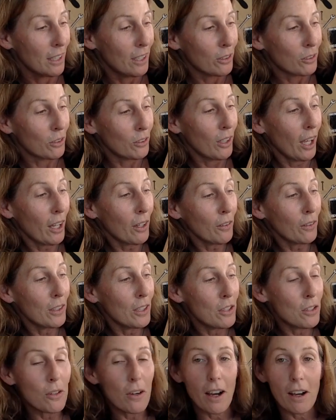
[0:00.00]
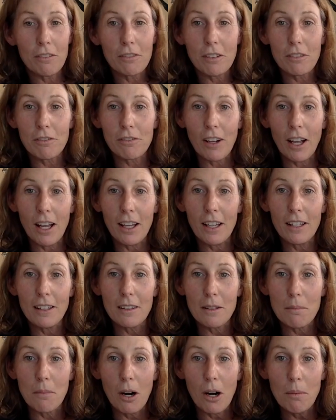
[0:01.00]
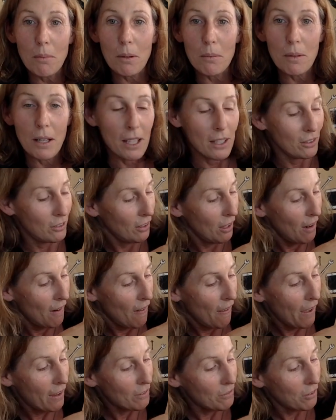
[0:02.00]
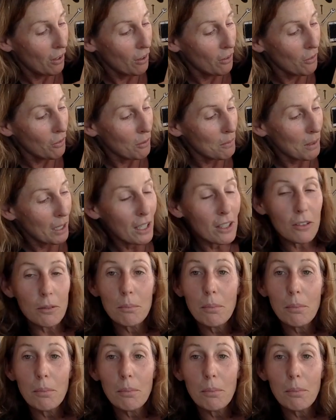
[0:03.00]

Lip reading: So not only do you have to find the marble maze and follow the maze,